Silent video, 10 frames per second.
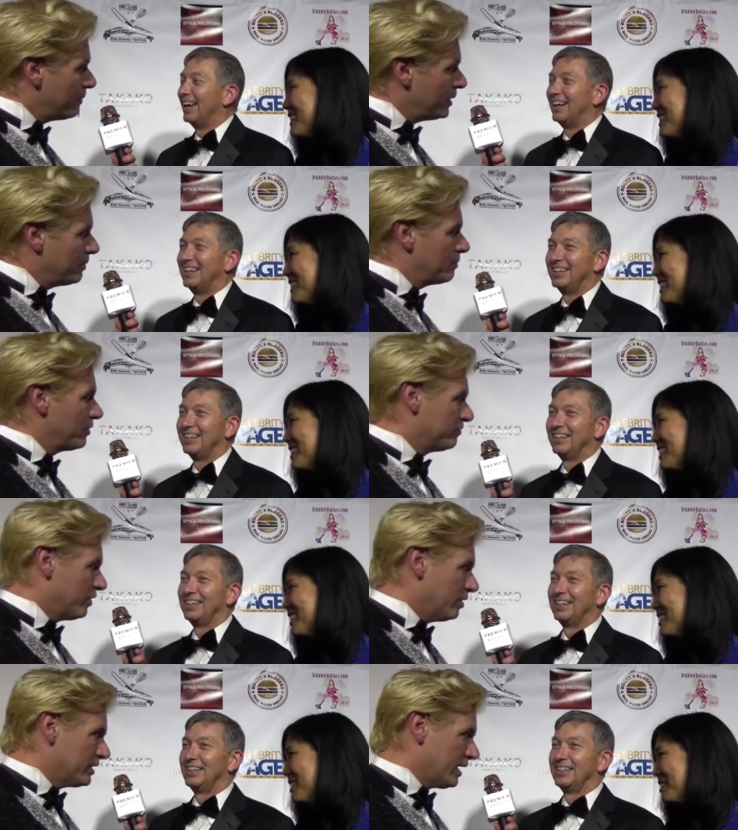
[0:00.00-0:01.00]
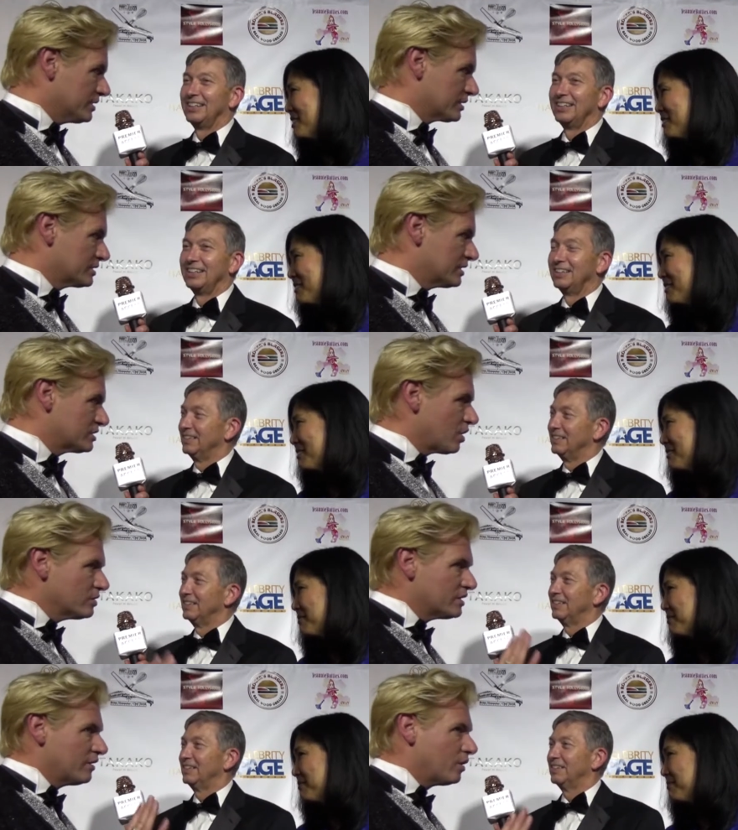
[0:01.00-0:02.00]
Speaker 1: how many people vote in that? Because
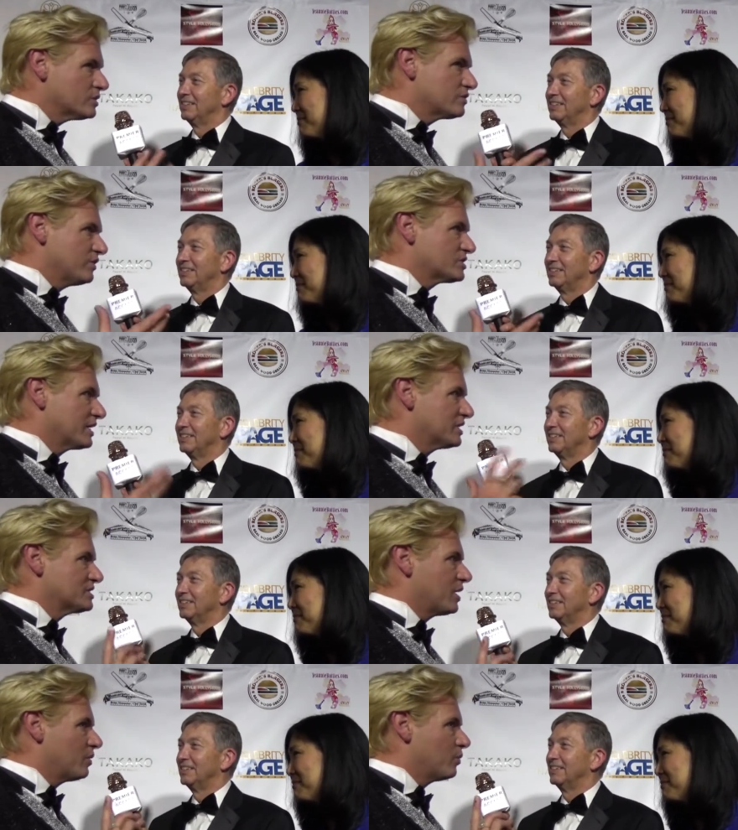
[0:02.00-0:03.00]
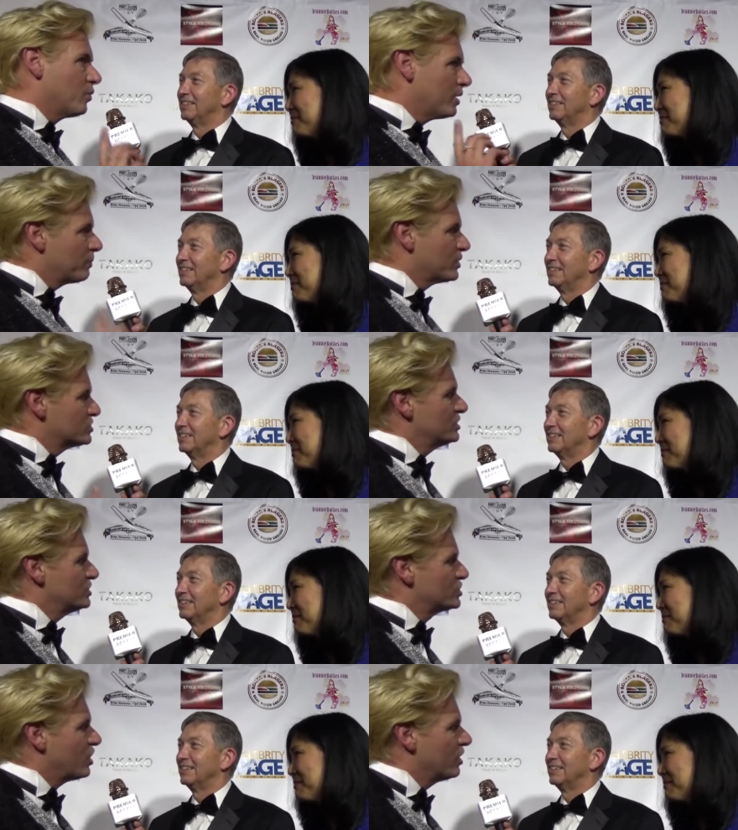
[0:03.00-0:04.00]
it always feels like it's that one person
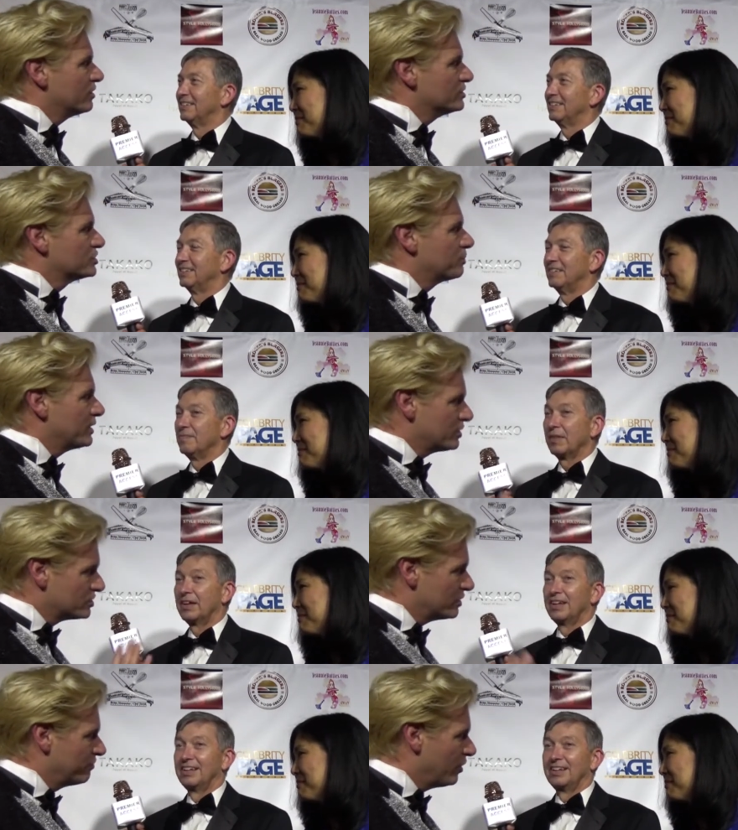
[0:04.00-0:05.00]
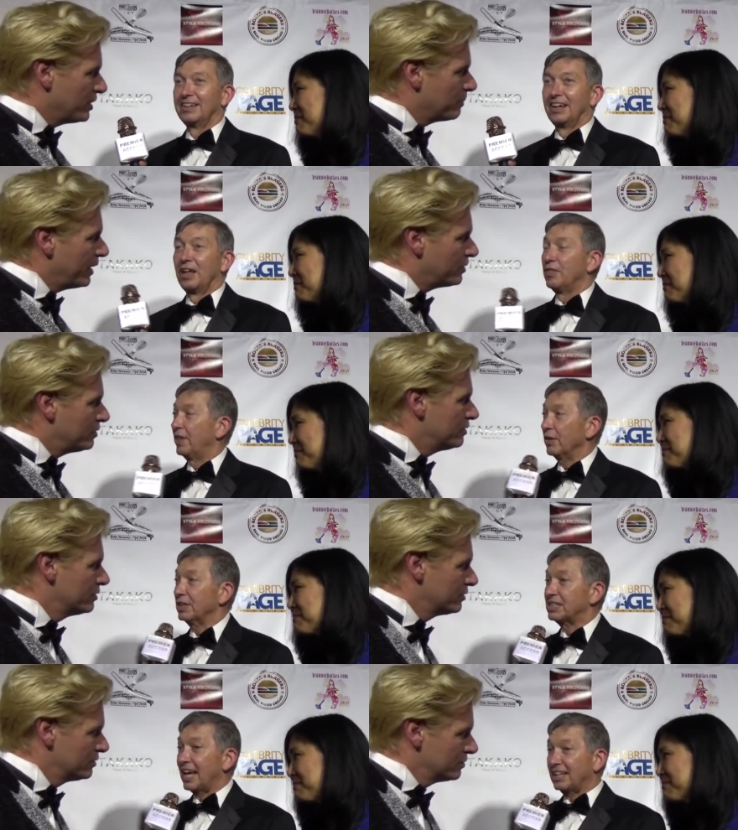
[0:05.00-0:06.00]
in charge, but there's a voting panel?
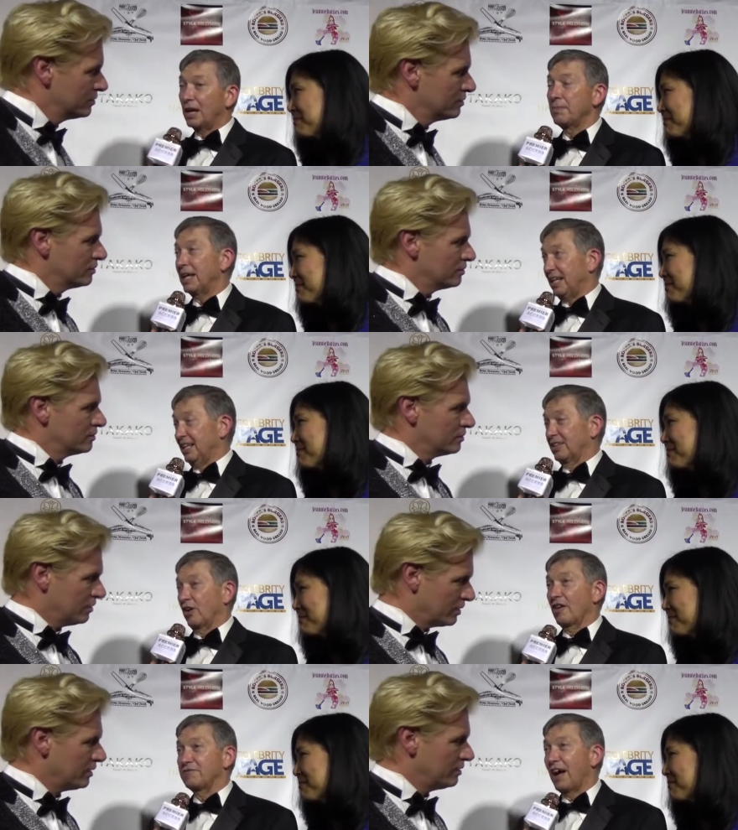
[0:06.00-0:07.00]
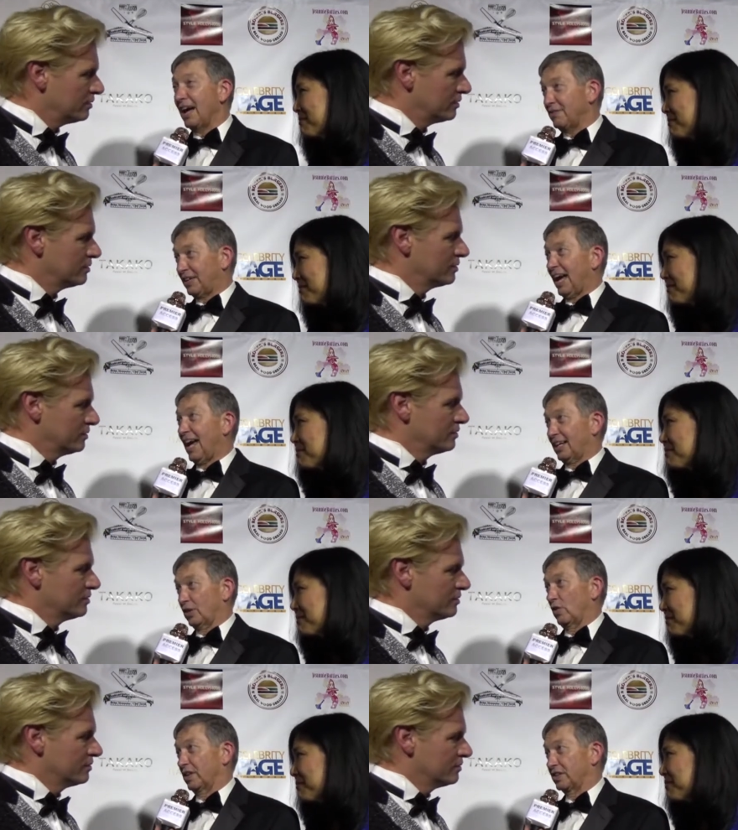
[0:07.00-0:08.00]
Speaker 2: There's a committee. There are 5
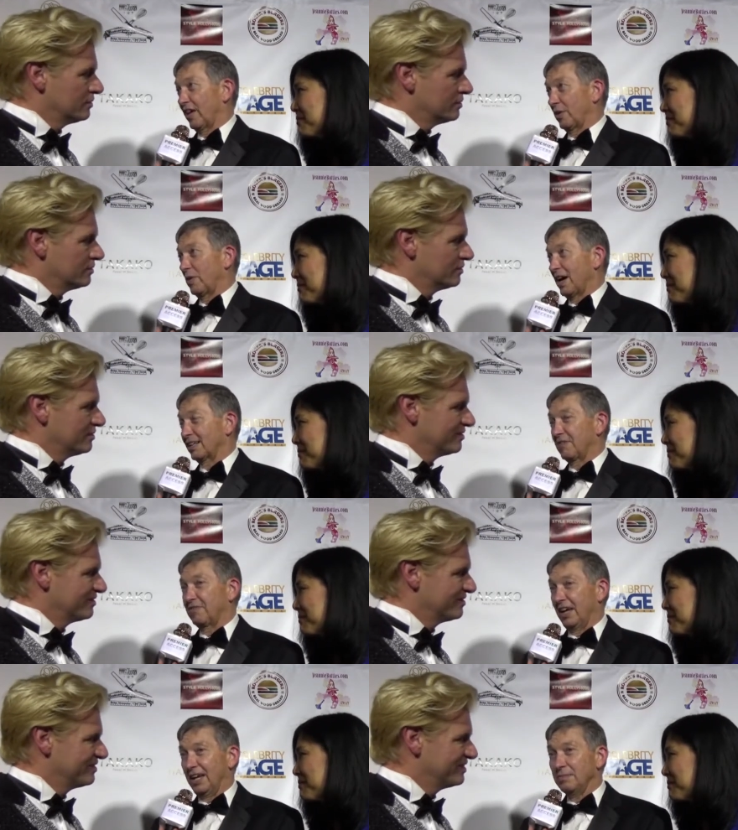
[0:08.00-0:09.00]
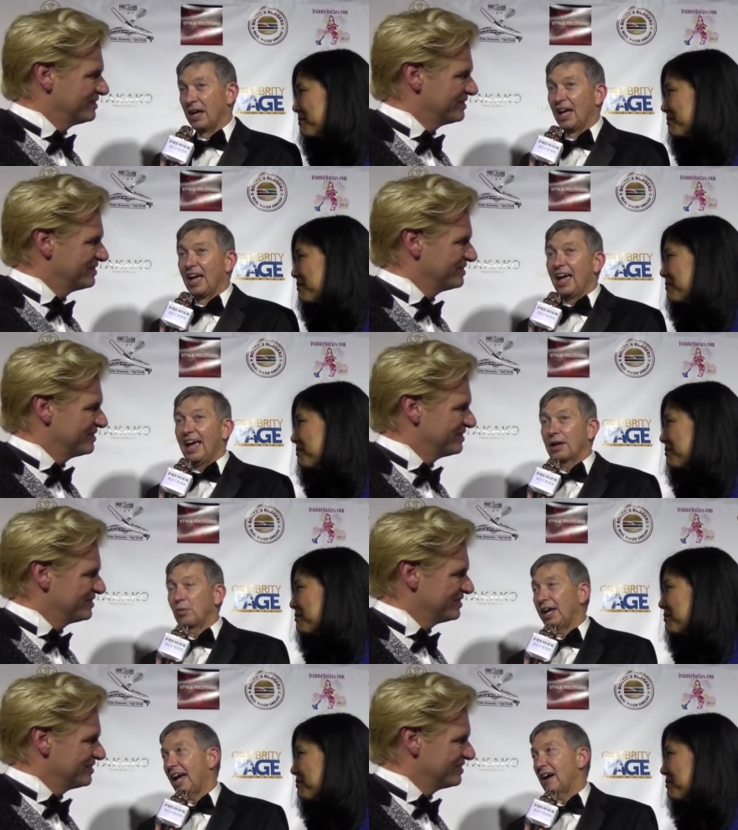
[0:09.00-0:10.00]
categories on the Walk of Fame,
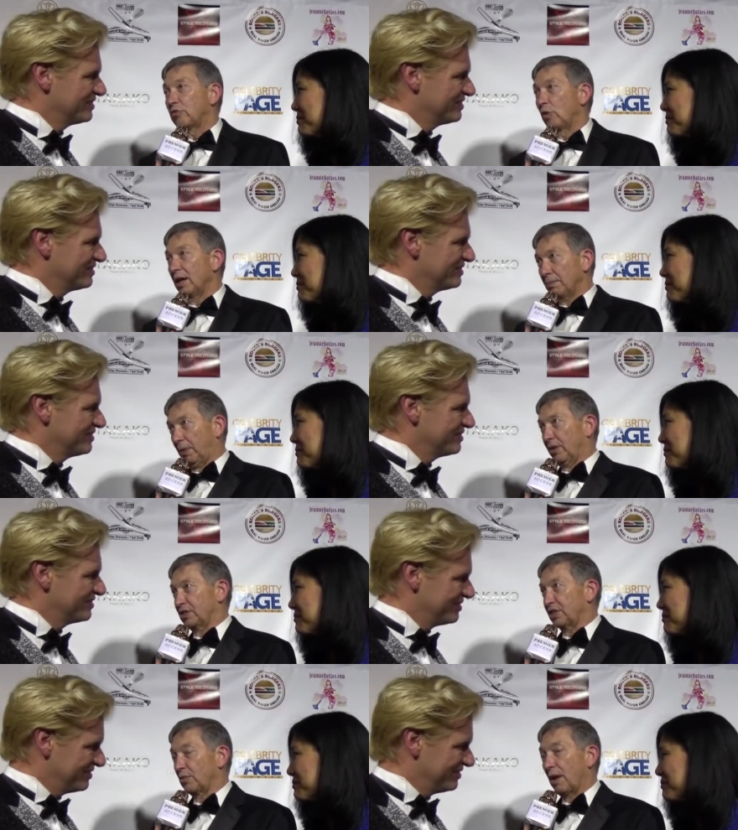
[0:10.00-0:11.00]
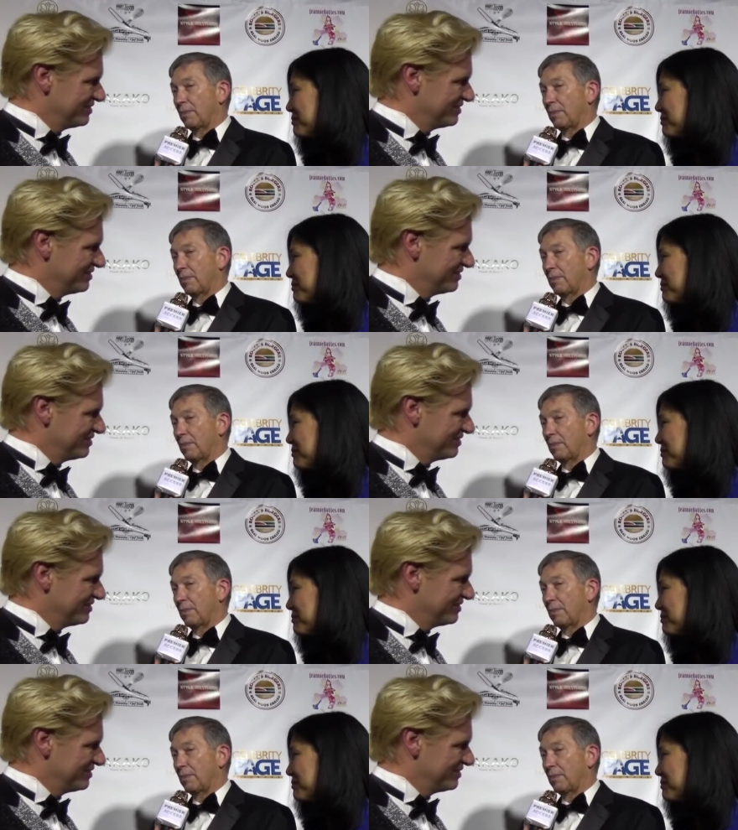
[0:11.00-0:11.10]
and we have one person